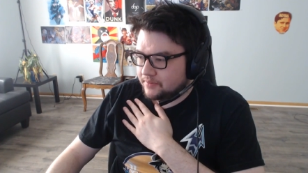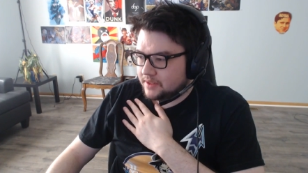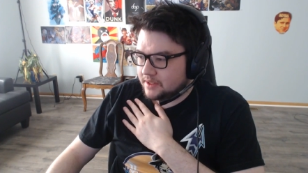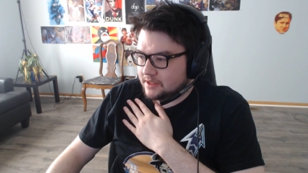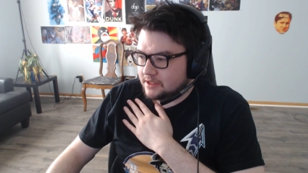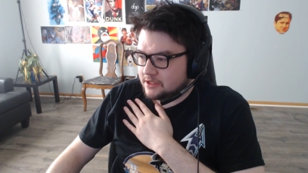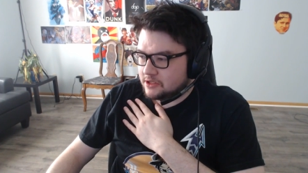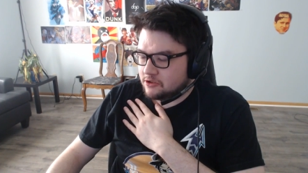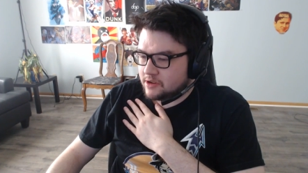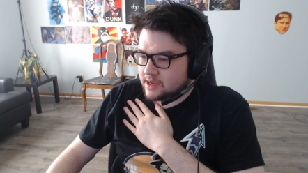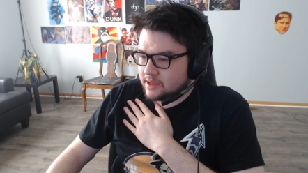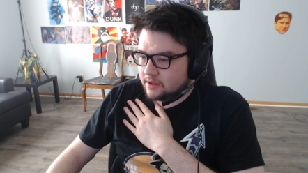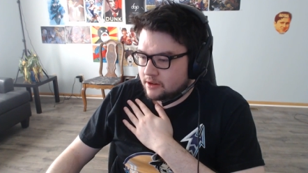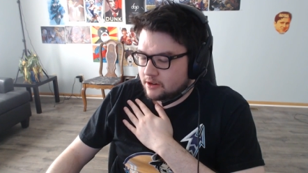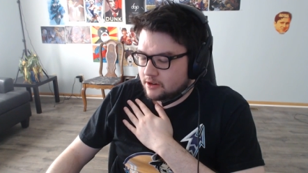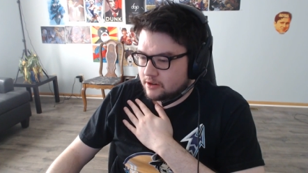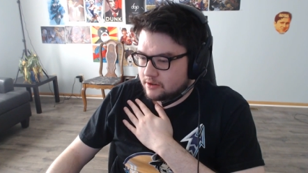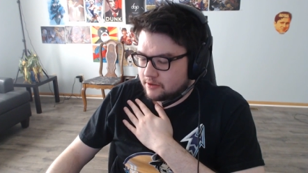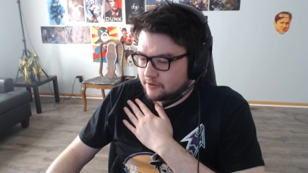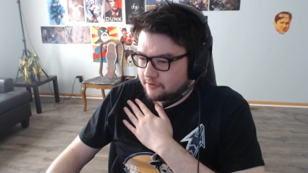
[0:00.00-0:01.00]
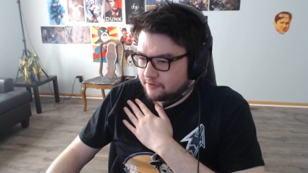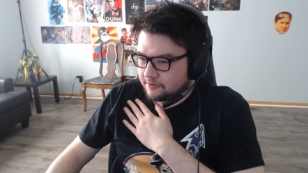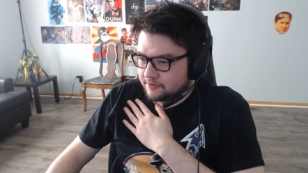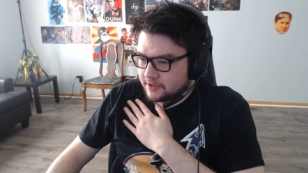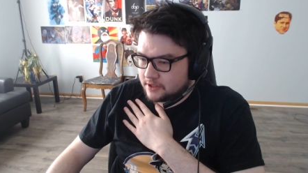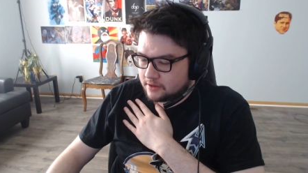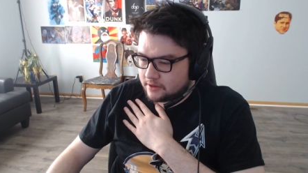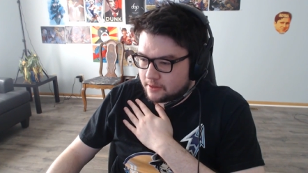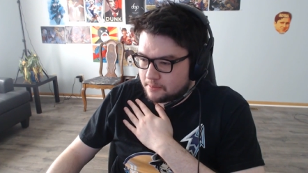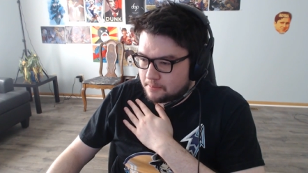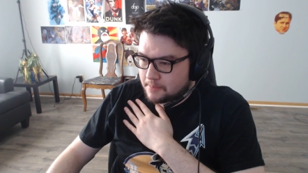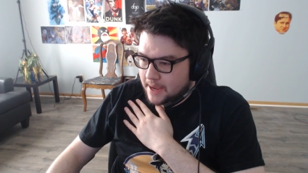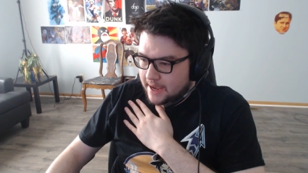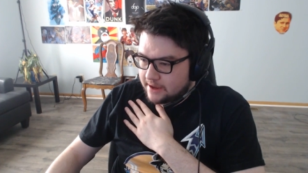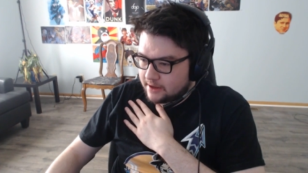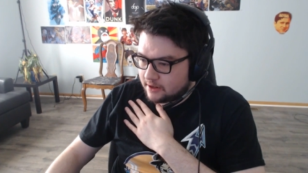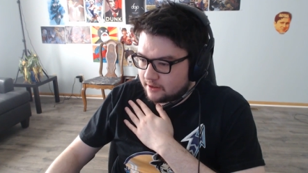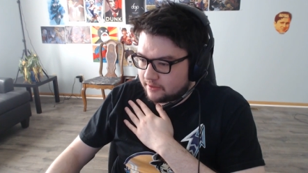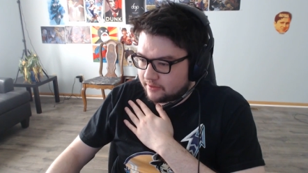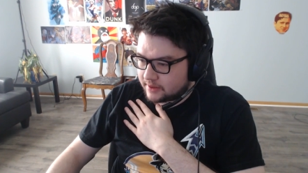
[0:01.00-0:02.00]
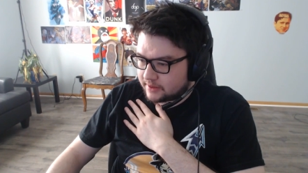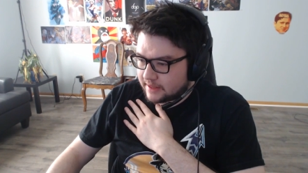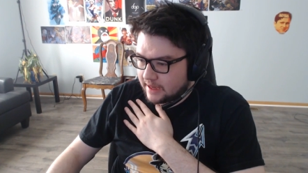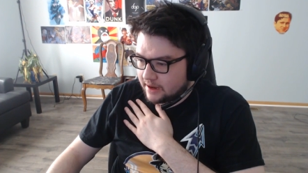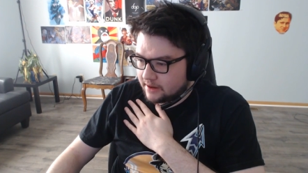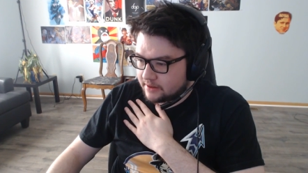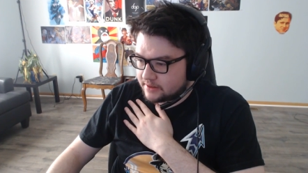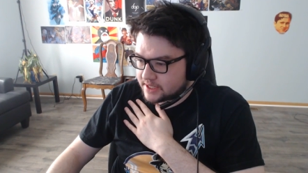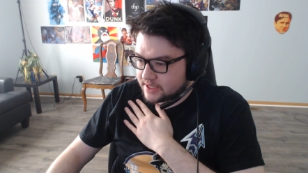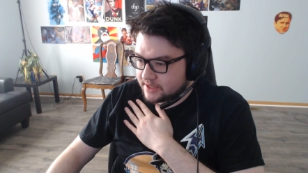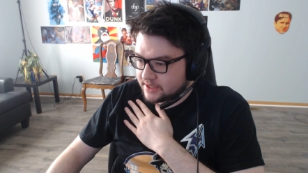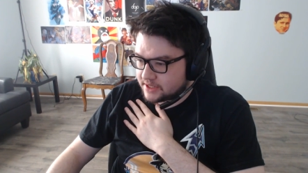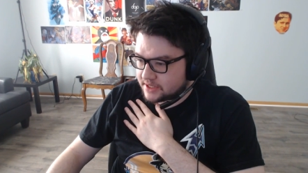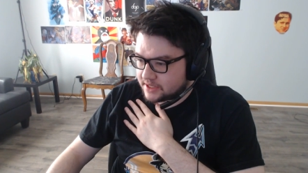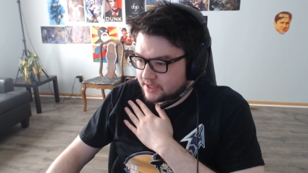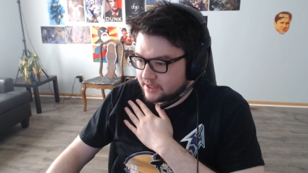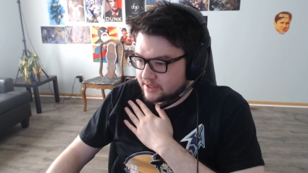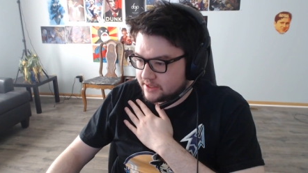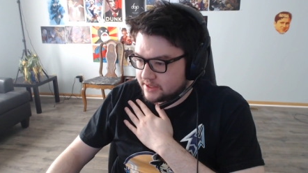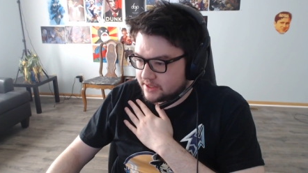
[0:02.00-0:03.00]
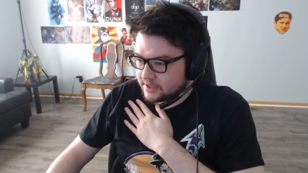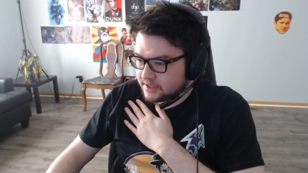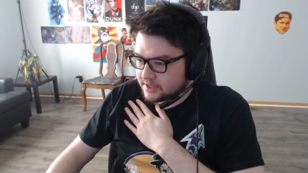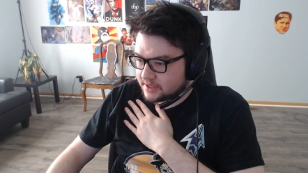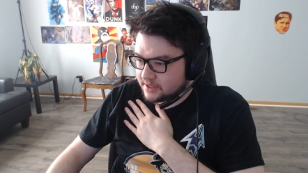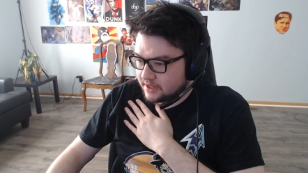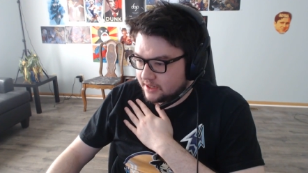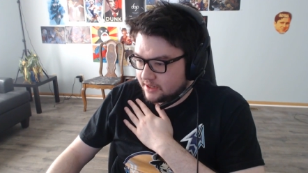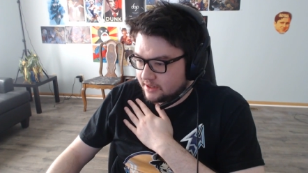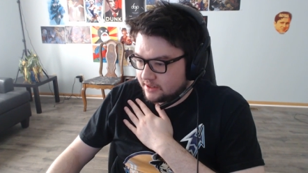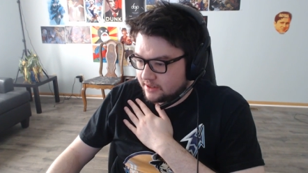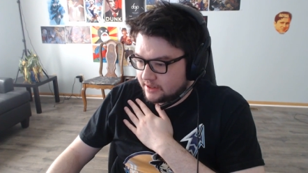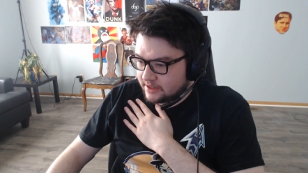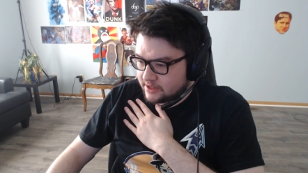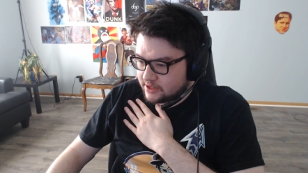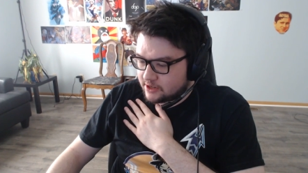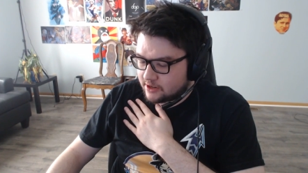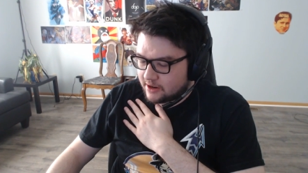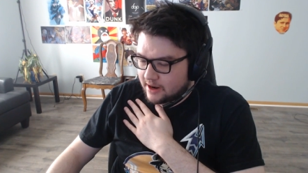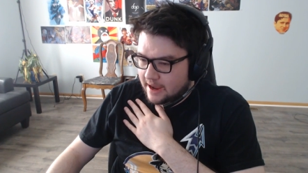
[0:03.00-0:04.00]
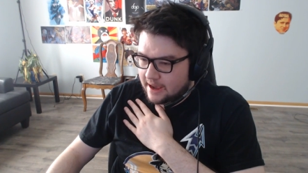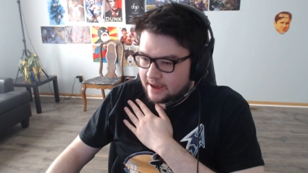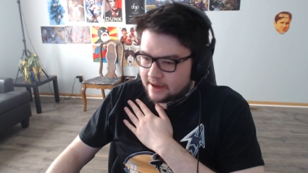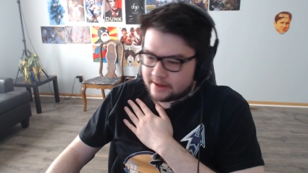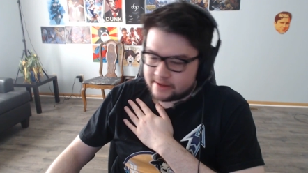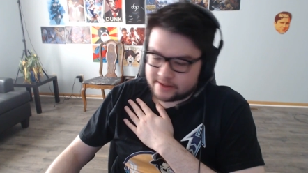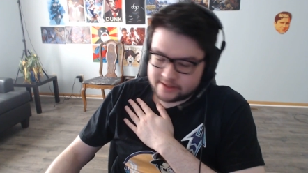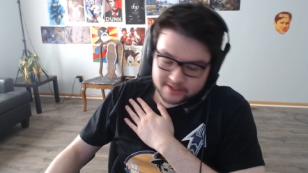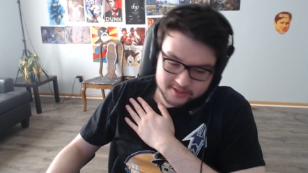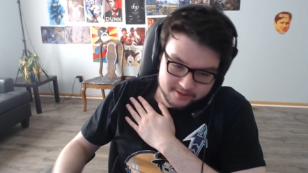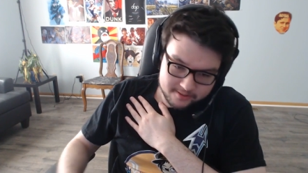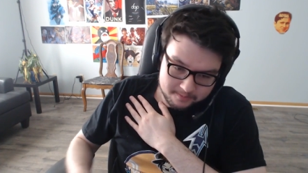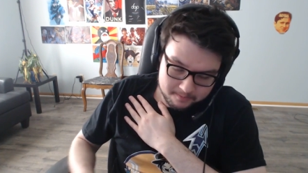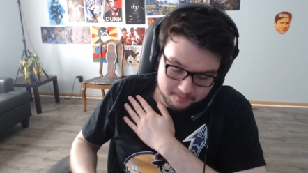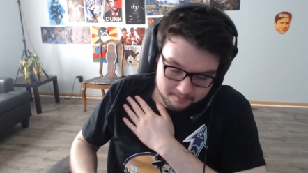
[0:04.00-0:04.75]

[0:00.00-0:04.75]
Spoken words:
You either feel the pain of 1,000 suns in your ass,